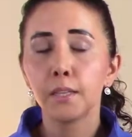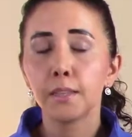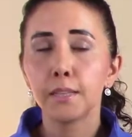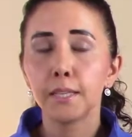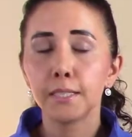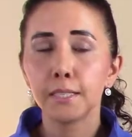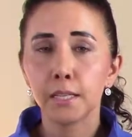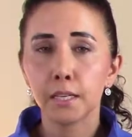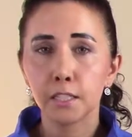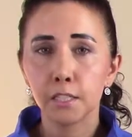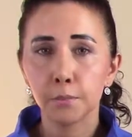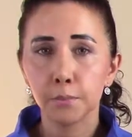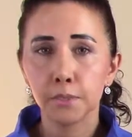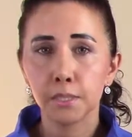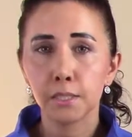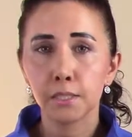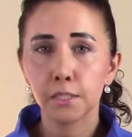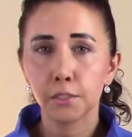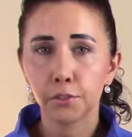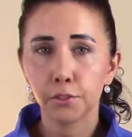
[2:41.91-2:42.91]
they tend to be
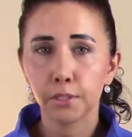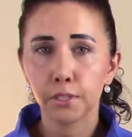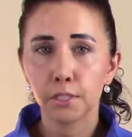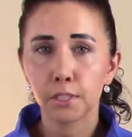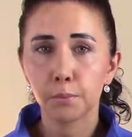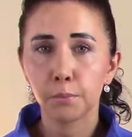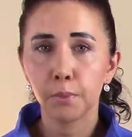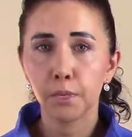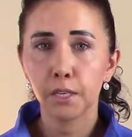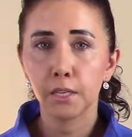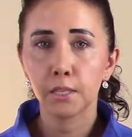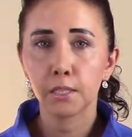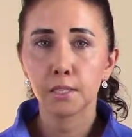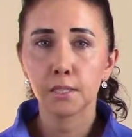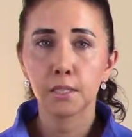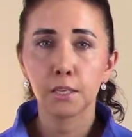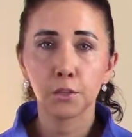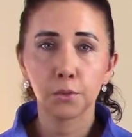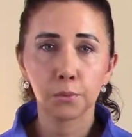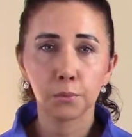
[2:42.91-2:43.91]
serious because
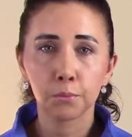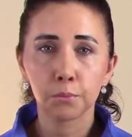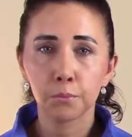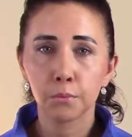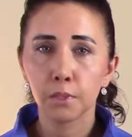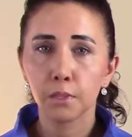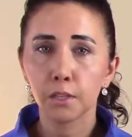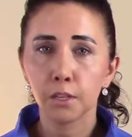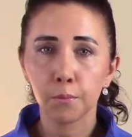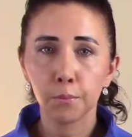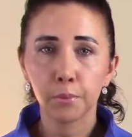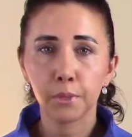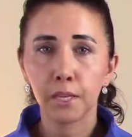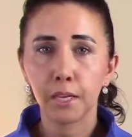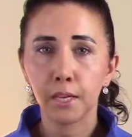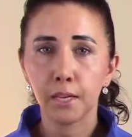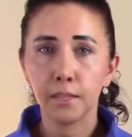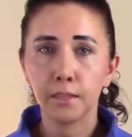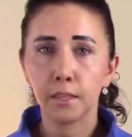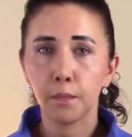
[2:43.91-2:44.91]
they don't
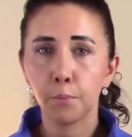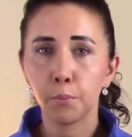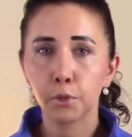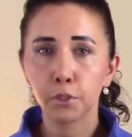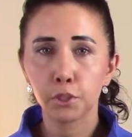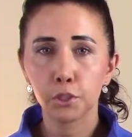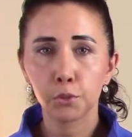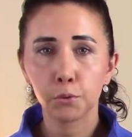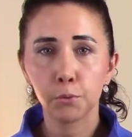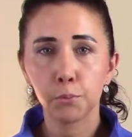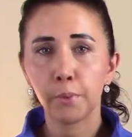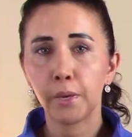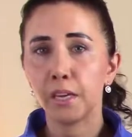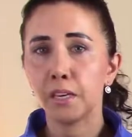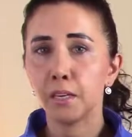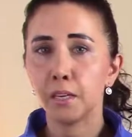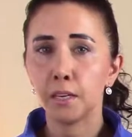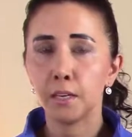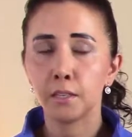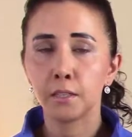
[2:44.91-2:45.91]
complain, they push through
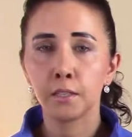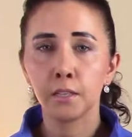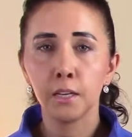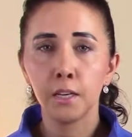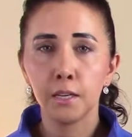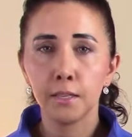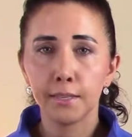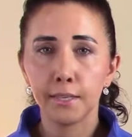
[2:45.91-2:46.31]
pain,